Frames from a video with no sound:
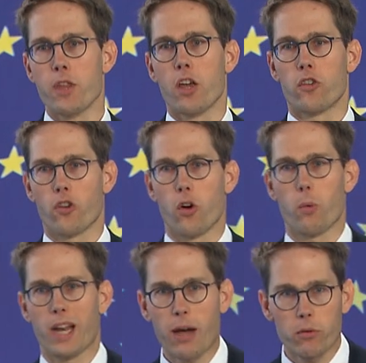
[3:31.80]
So
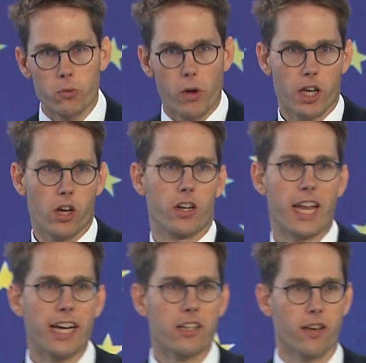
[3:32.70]
when I was working on
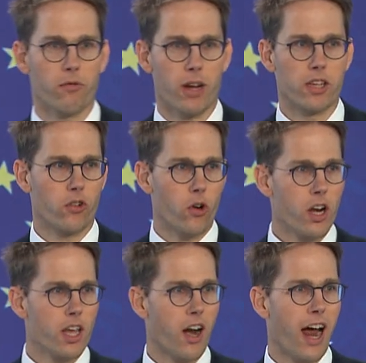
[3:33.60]
negative rates
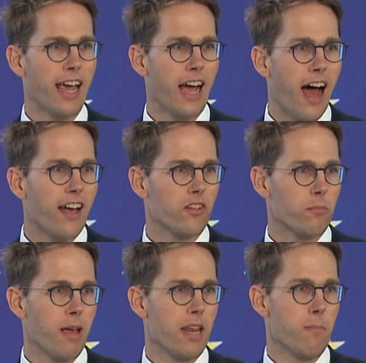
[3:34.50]
earlier, I asked
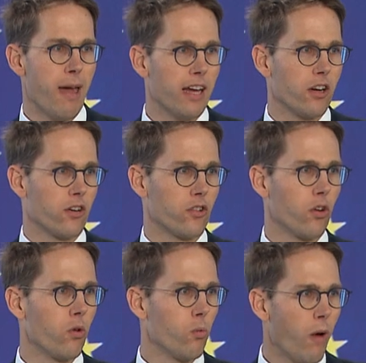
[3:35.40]
many bankers,
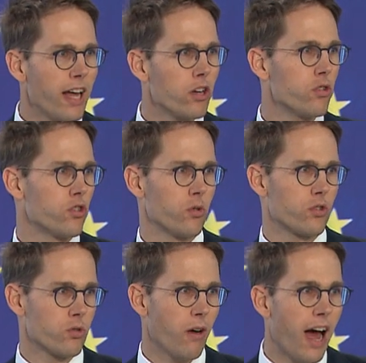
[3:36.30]
so why don't you
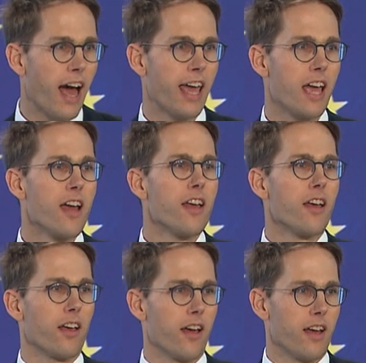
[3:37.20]
try
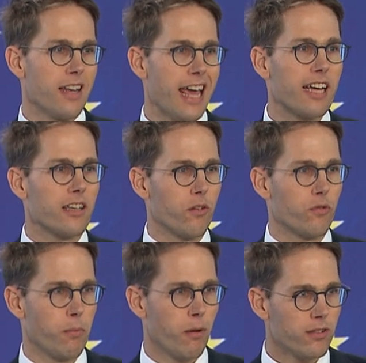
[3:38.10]
negative
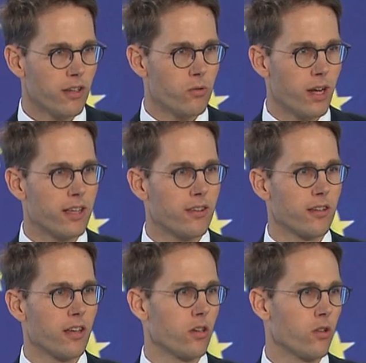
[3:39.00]
deposit
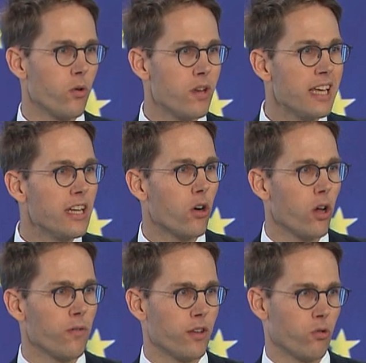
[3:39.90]
rates? You don't need
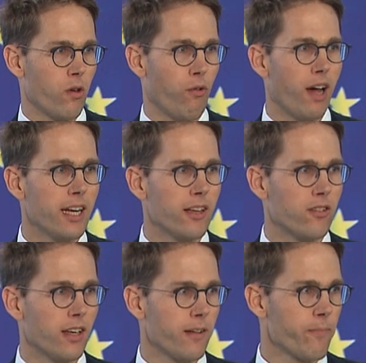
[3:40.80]
all this
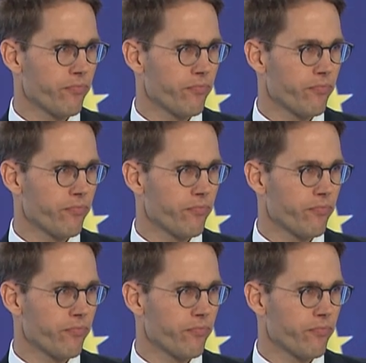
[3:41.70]
refinancing.